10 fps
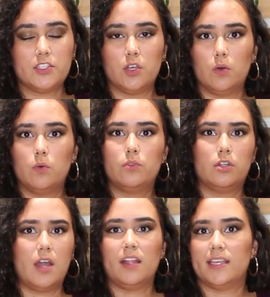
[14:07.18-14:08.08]
So
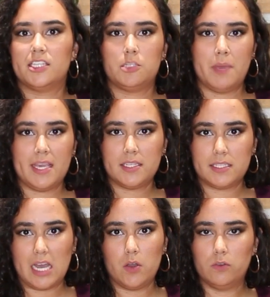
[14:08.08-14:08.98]
they're not like
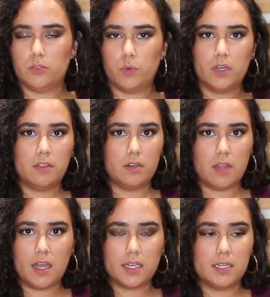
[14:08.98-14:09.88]
spaced out where they're
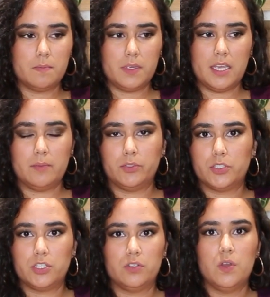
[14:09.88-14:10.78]
not going to be able
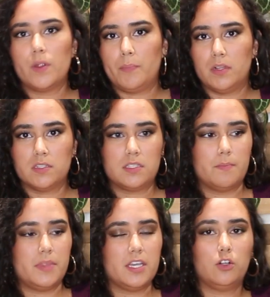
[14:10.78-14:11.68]
to rip on
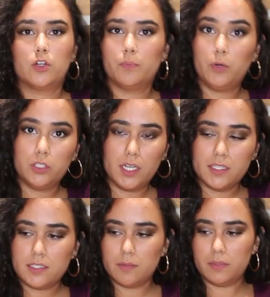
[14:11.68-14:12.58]
something or pull
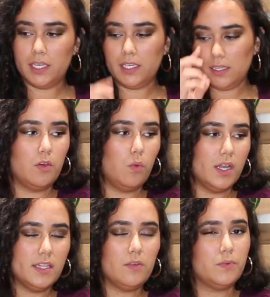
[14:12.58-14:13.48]
on something. The
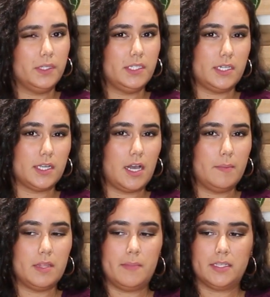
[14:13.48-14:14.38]
one that really didn't
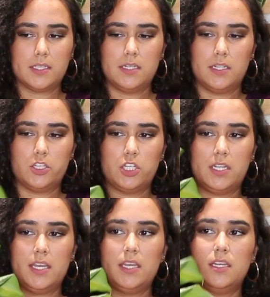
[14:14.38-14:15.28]
come in the best condition
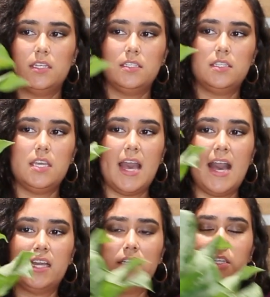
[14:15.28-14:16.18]
is the
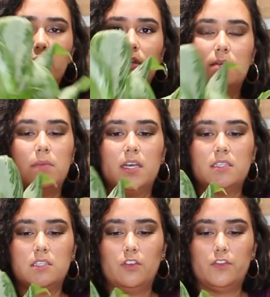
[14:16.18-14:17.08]
Aglaonema
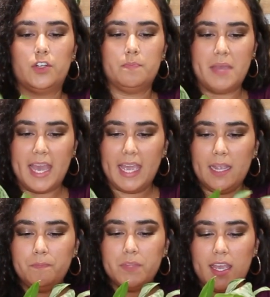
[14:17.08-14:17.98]
Silver
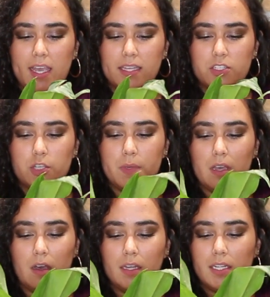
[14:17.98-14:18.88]
Bay. And to be
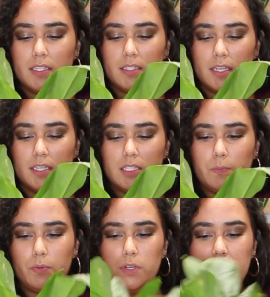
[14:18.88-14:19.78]
honest,
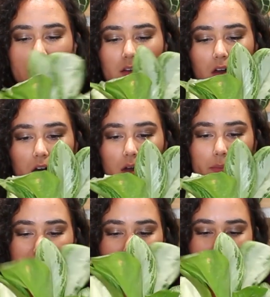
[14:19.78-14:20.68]
it's pretty
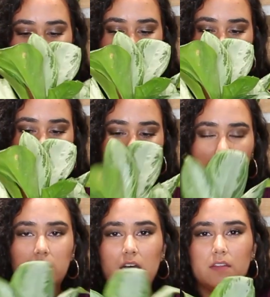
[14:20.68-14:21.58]
common to see
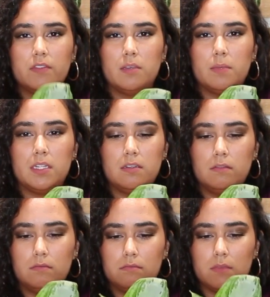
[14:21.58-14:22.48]
a lot of them in